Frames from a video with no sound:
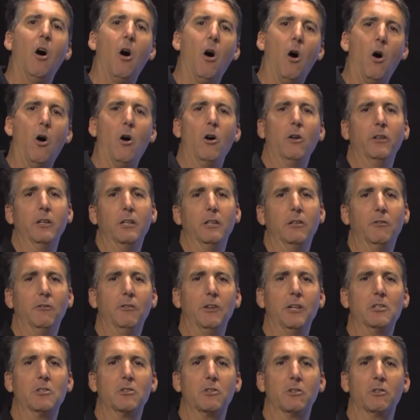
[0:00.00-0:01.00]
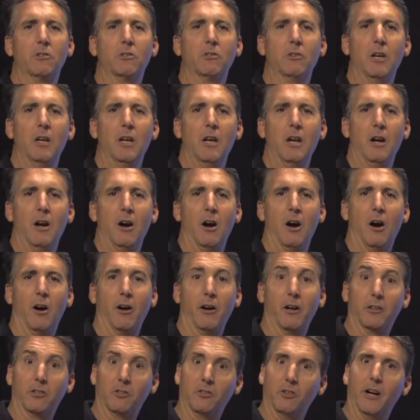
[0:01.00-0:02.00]
All these features
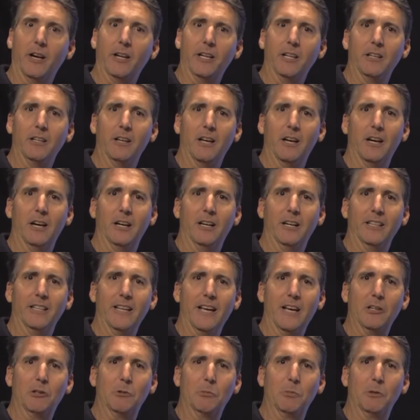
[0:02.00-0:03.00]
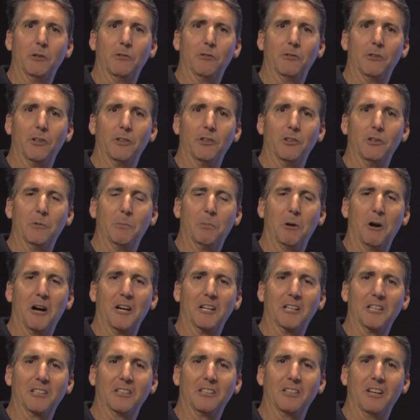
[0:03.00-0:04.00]
are exciting announcements for the new
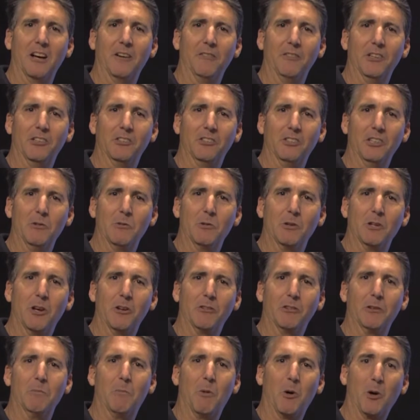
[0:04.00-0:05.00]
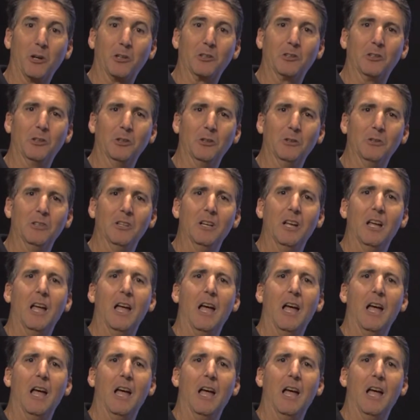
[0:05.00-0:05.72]
product of the C100 Mark II.